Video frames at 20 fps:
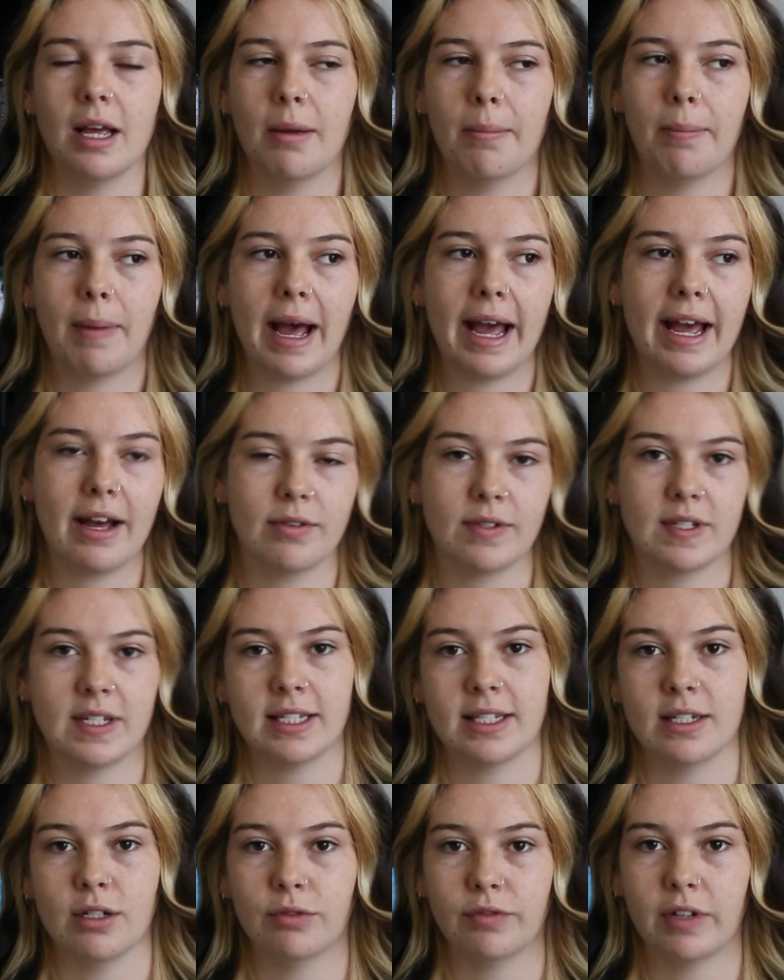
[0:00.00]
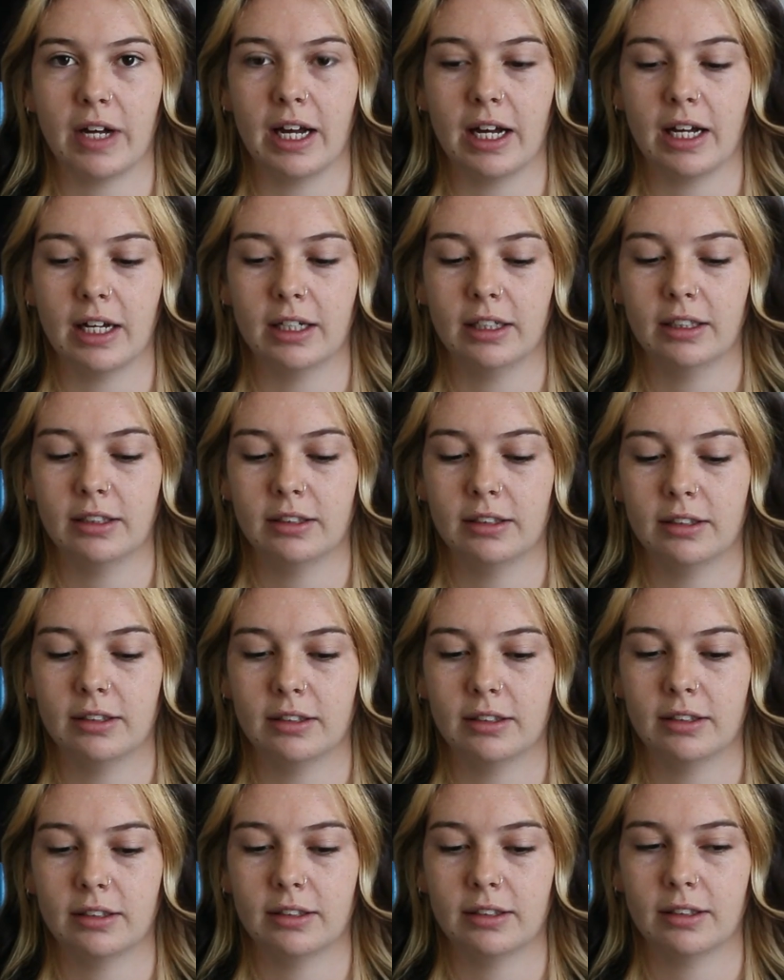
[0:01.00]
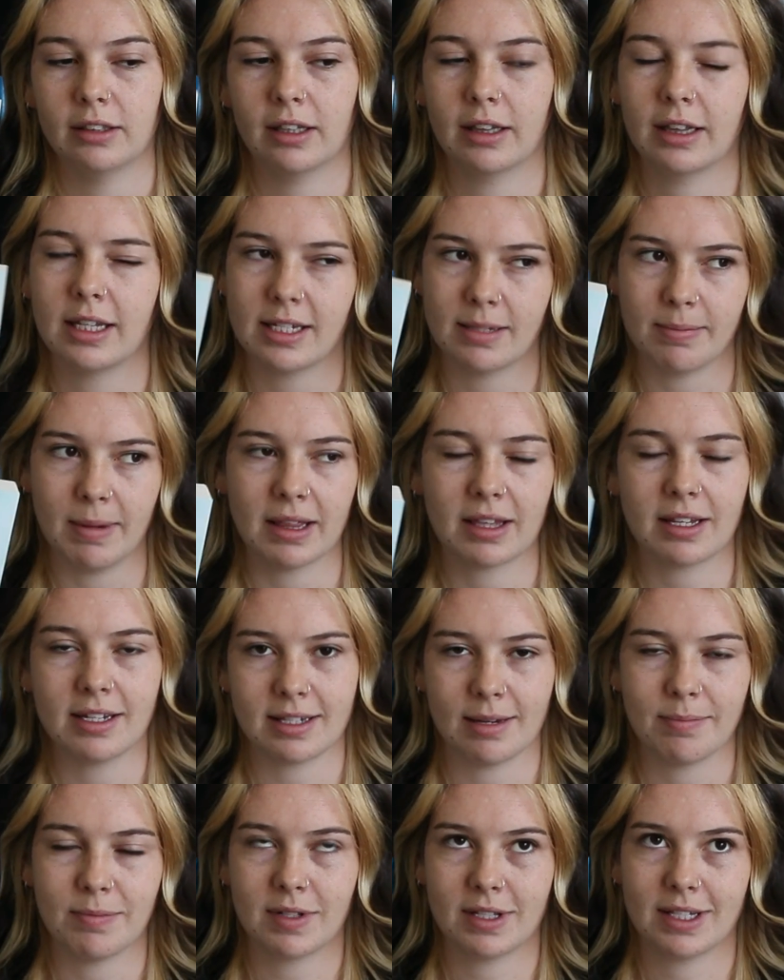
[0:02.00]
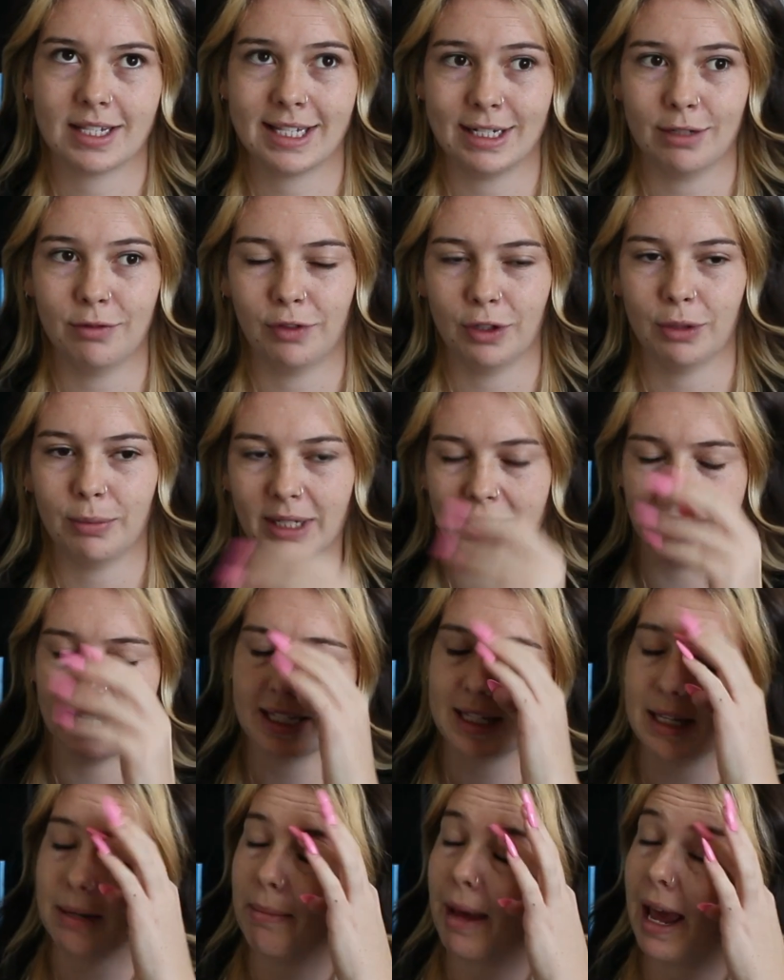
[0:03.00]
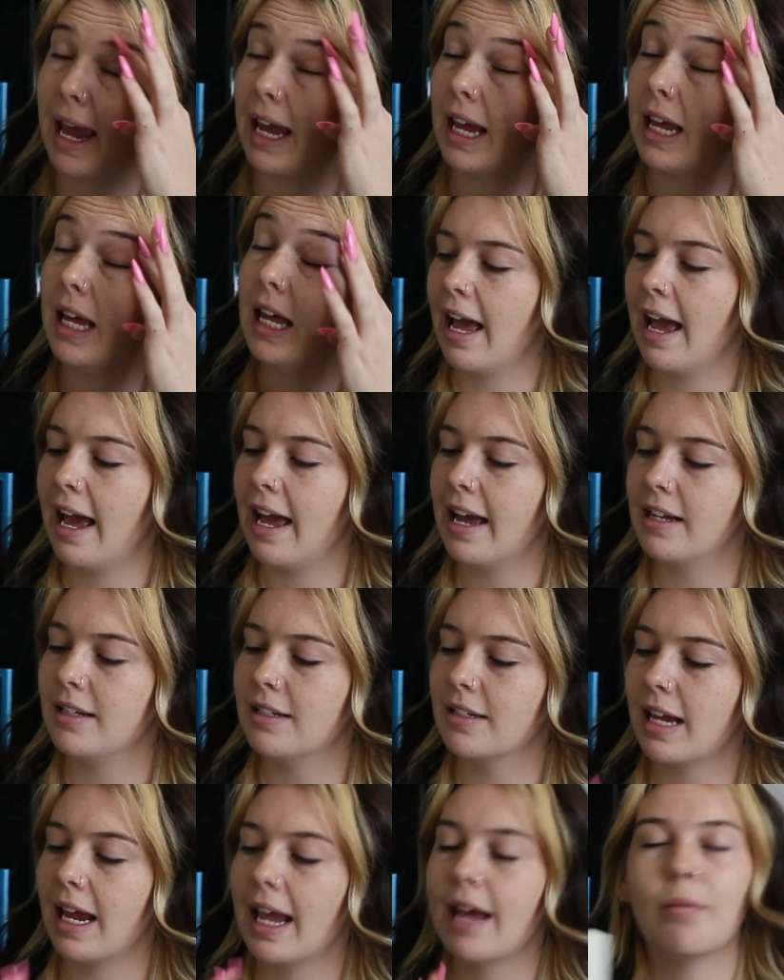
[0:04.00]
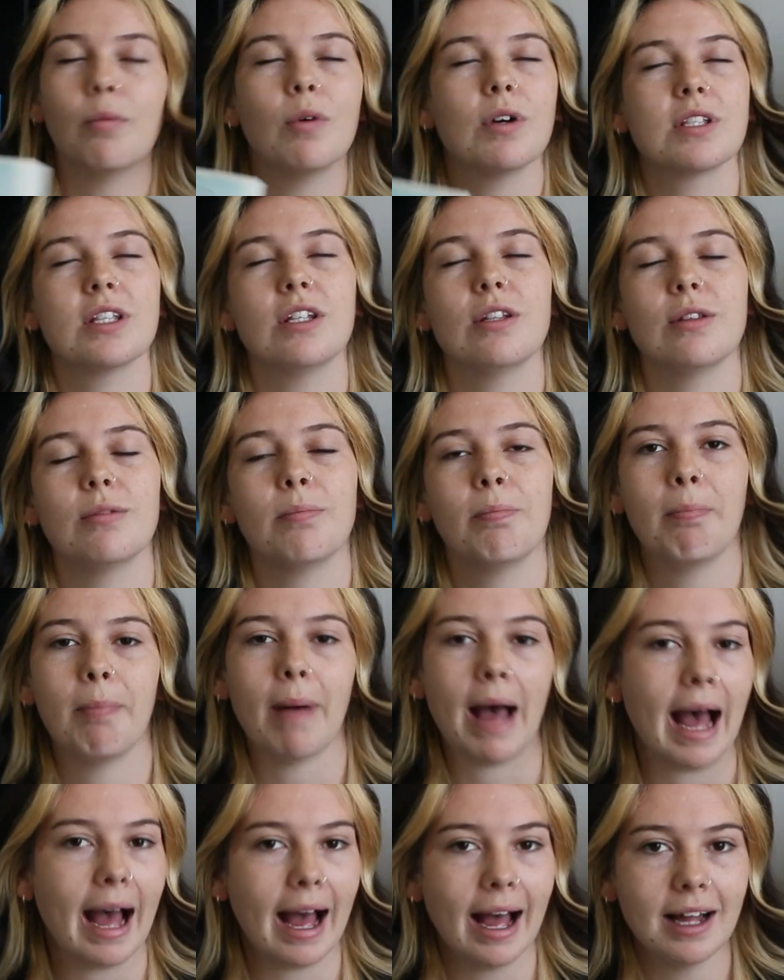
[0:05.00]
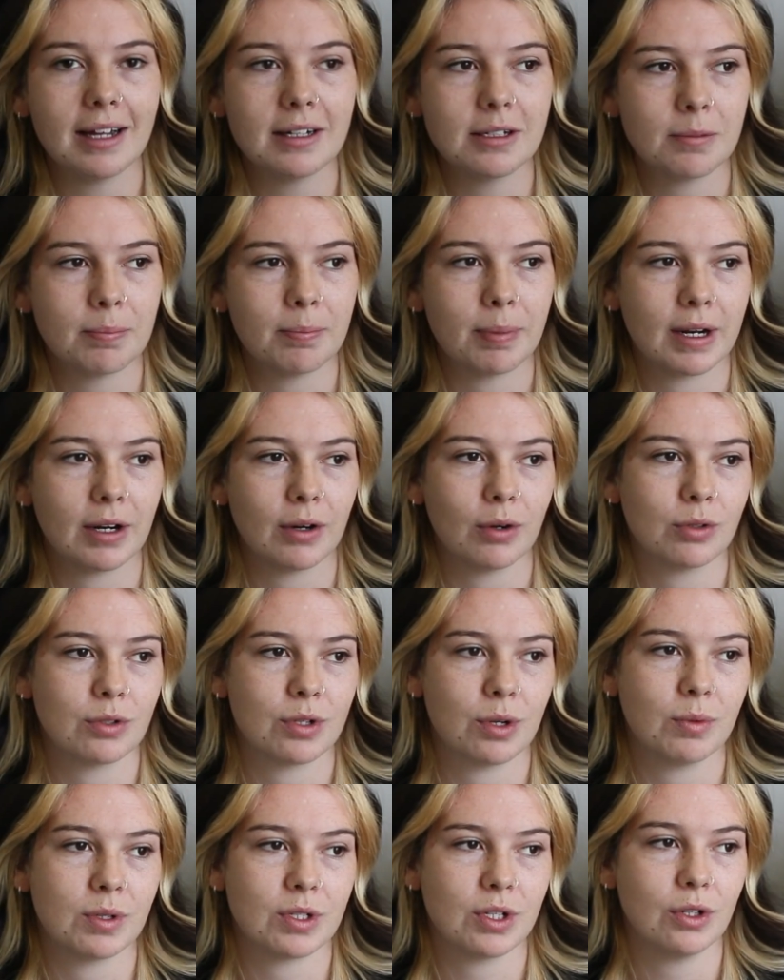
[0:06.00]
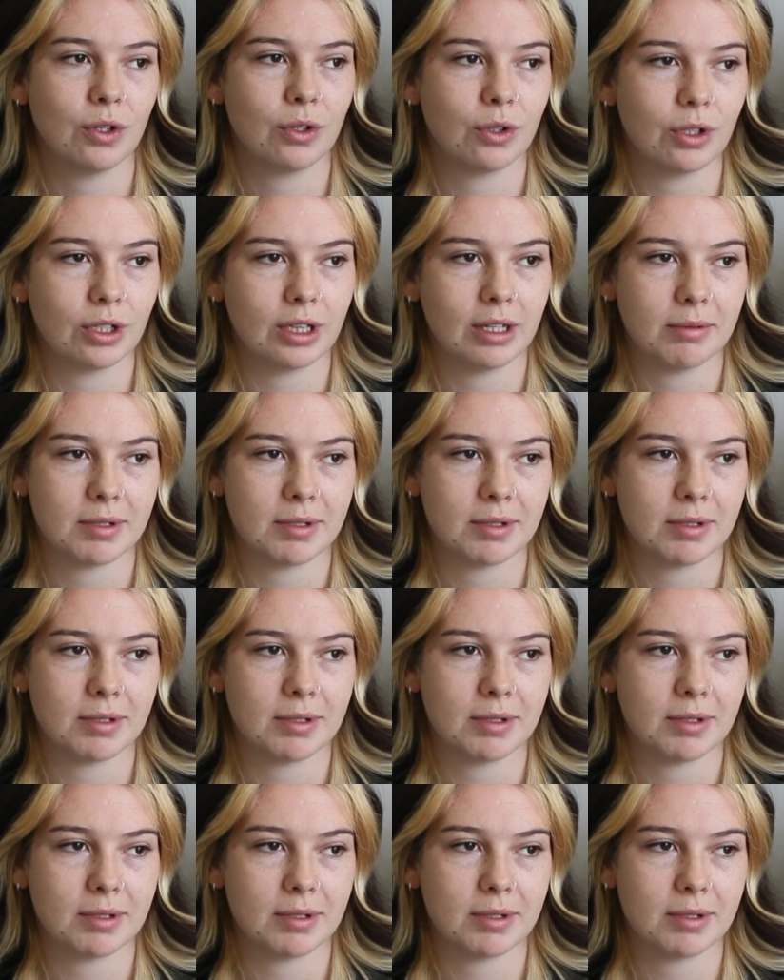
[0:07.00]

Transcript: by Elsie Silver this month because I'm still filming this in May, and it wasn't bad, but it also wasn't good.